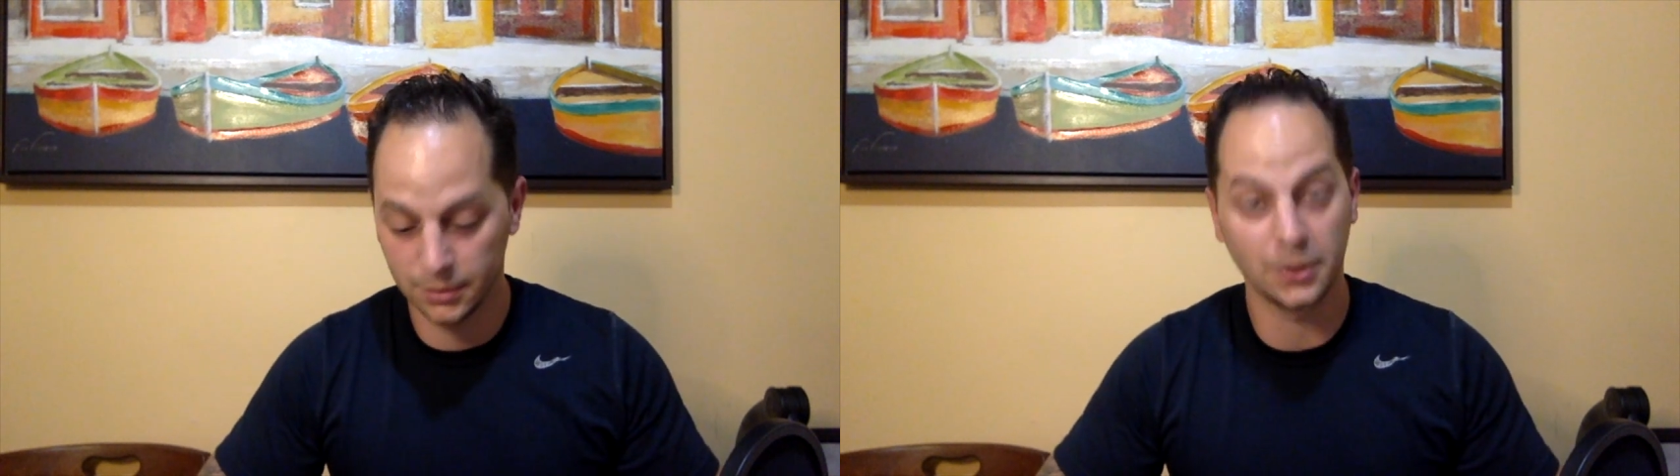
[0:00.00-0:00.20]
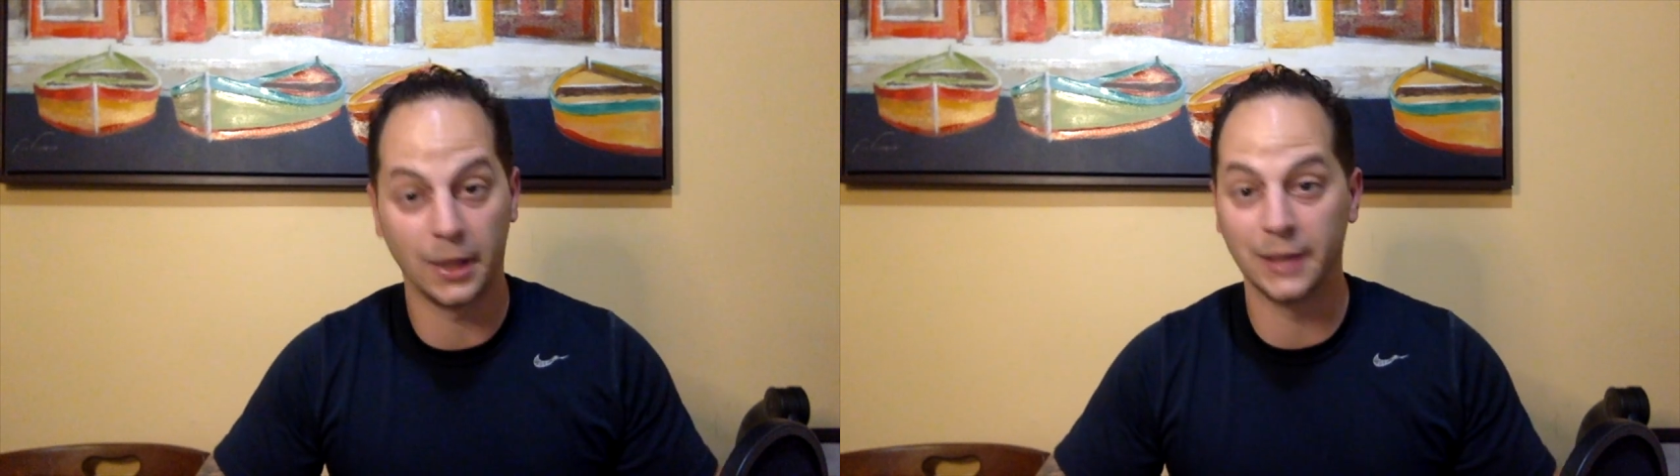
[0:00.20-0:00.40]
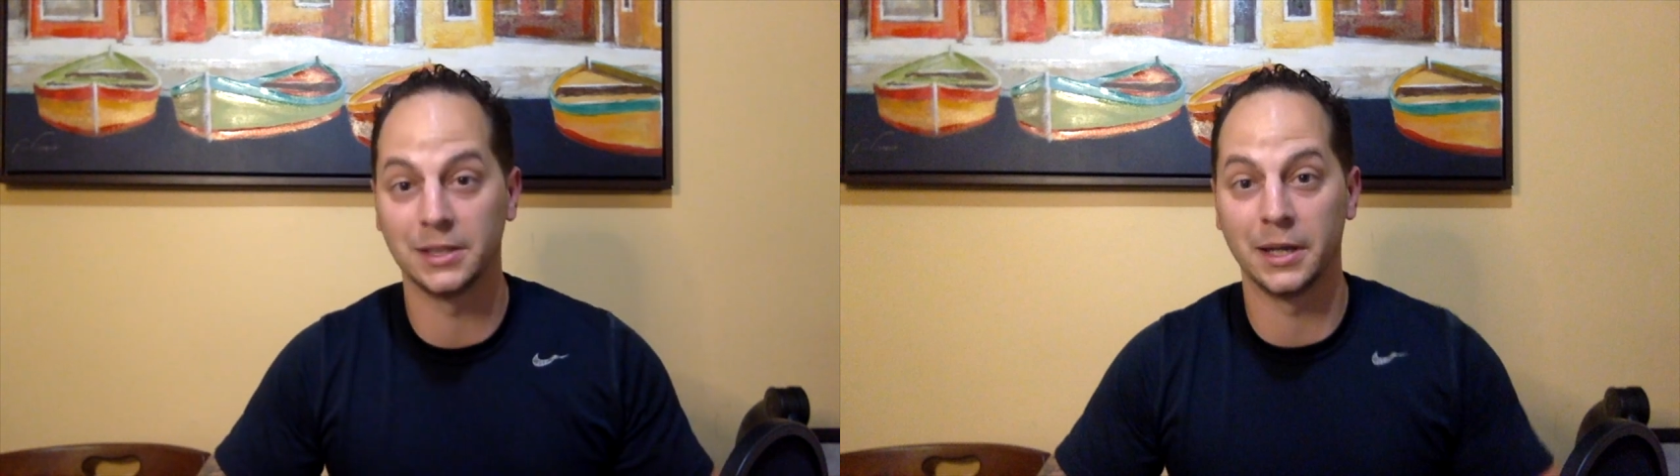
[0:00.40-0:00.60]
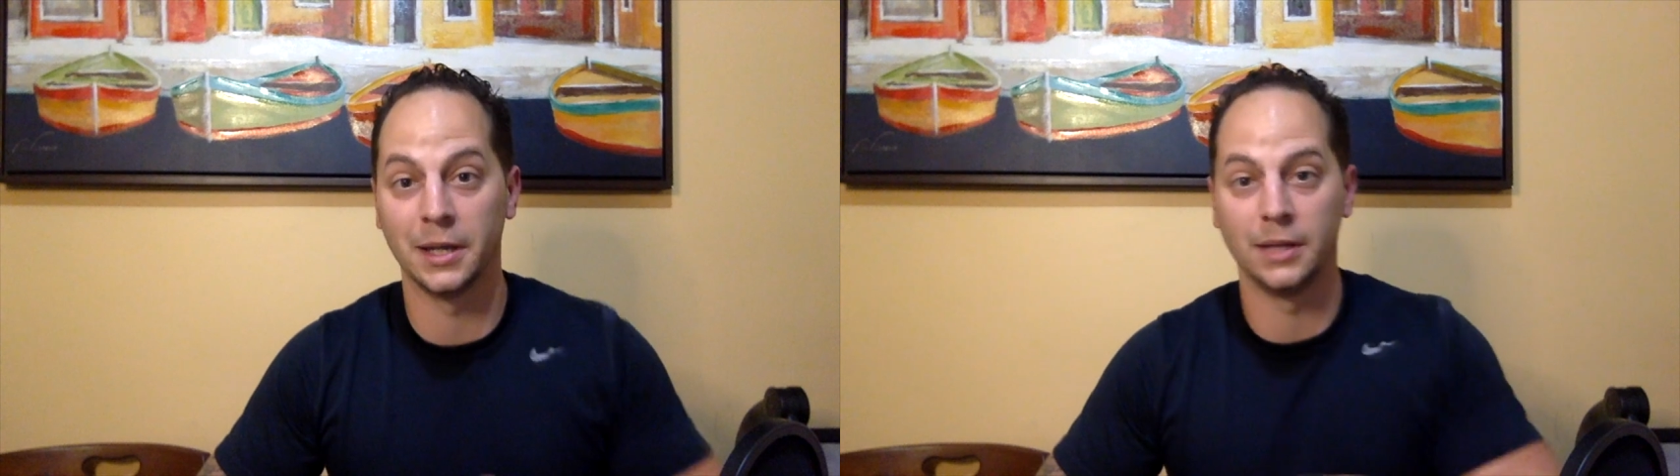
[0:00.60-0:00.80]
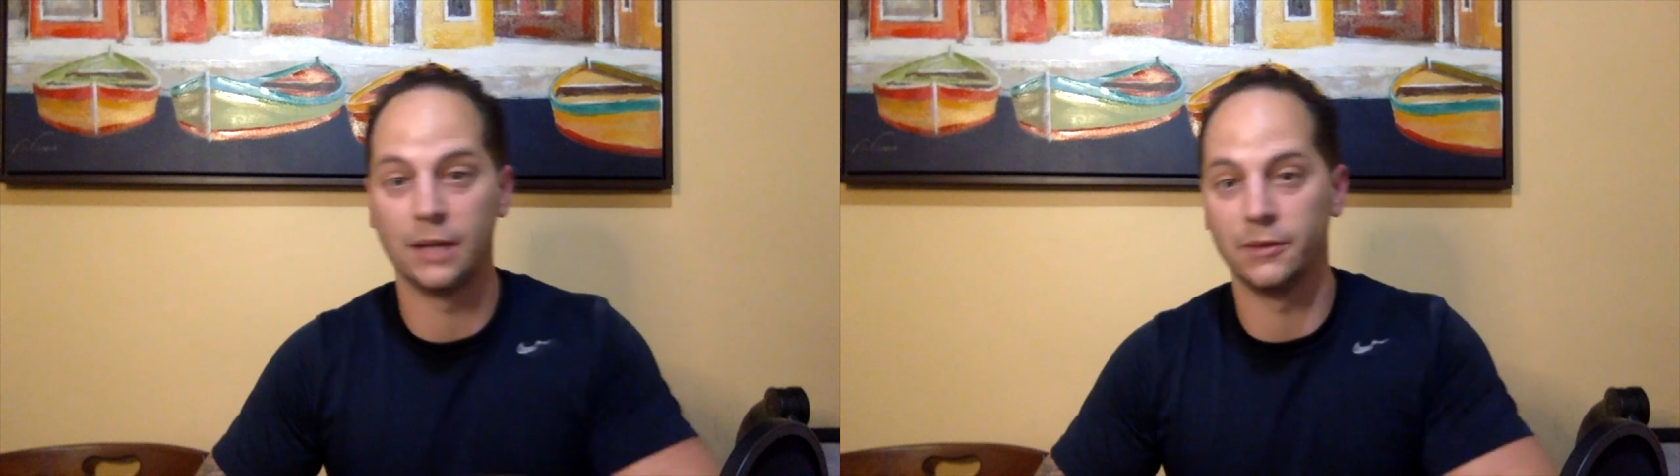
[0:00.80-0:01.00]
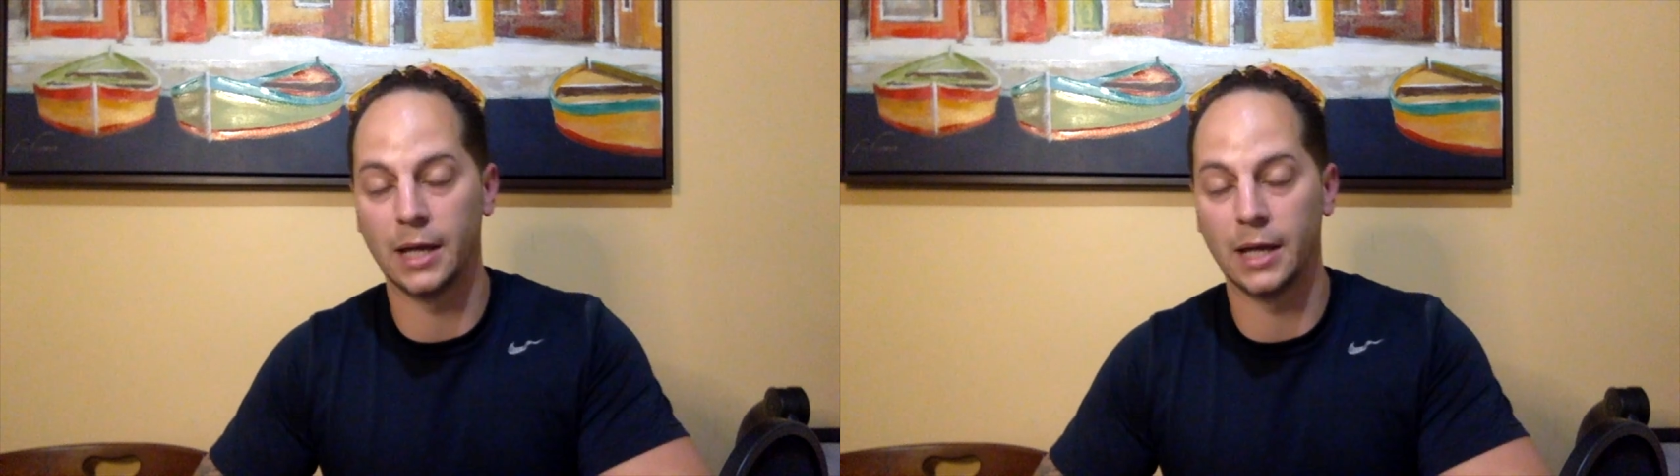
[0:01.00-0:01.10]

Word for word: thanks again, David.